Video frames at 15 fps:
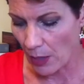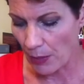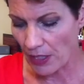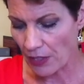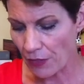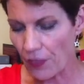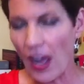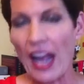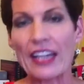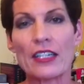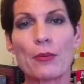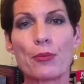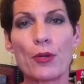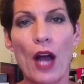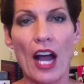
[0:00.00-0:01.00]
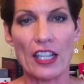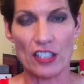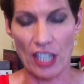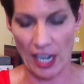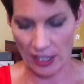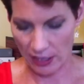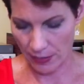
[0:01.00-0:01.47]
Let me define a
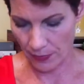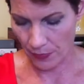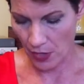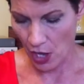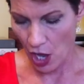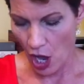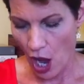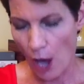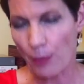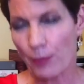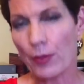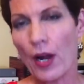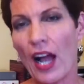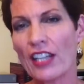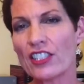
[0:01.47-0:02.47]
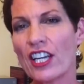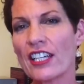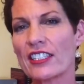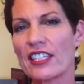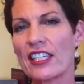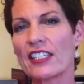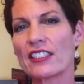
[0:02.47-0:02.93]
project. A
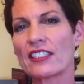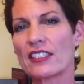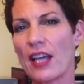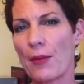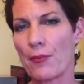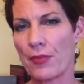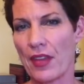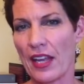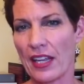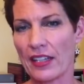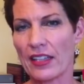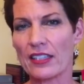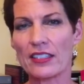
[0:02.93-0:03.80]
project is something